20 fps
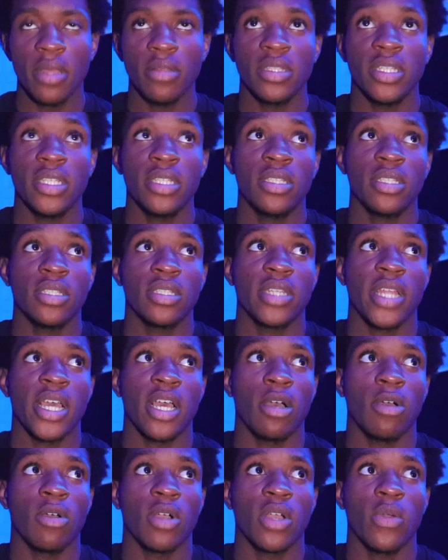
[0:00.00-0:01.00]
This is
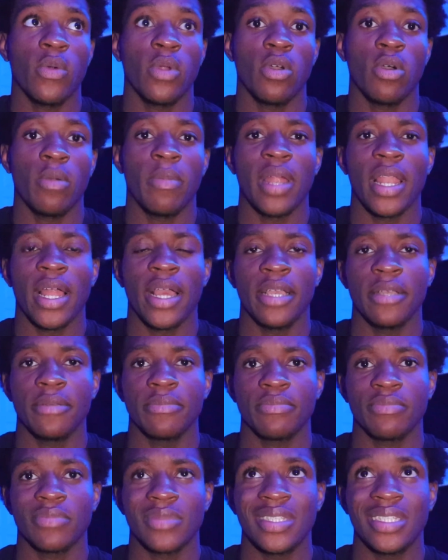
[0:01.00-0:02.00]
now going on my like
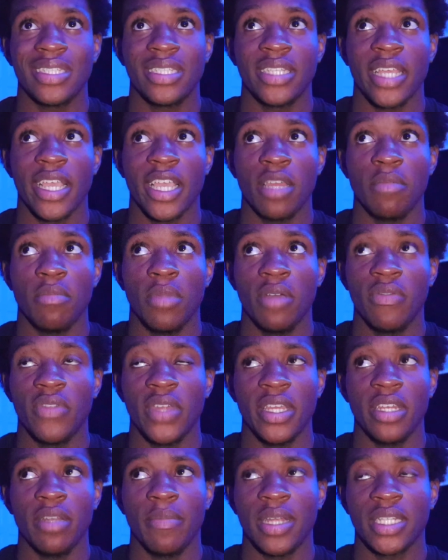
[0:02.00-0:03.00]
second month, the
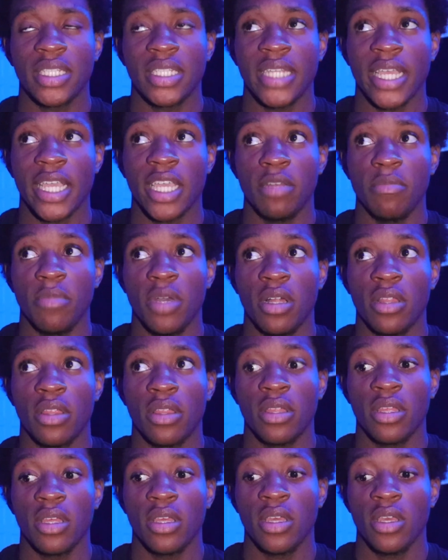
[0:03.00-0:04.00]
end of my second month
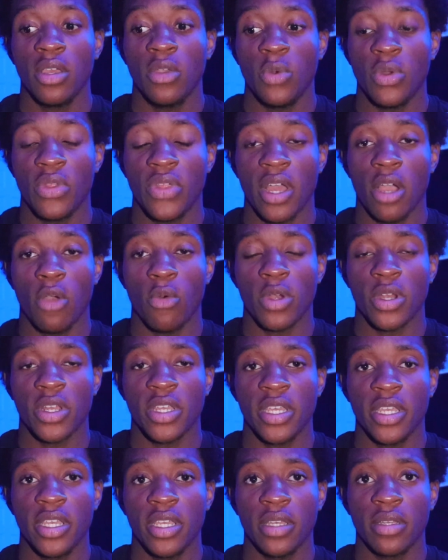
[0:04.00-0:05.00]
without
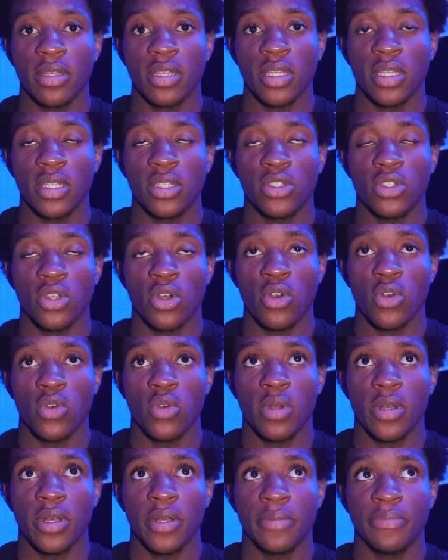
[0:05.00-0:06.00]
working. So
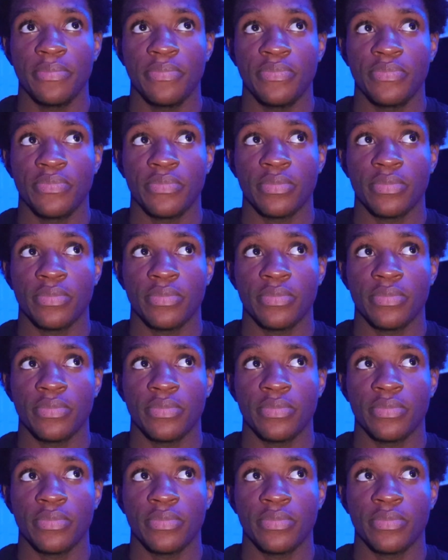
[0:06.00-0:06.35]
I'm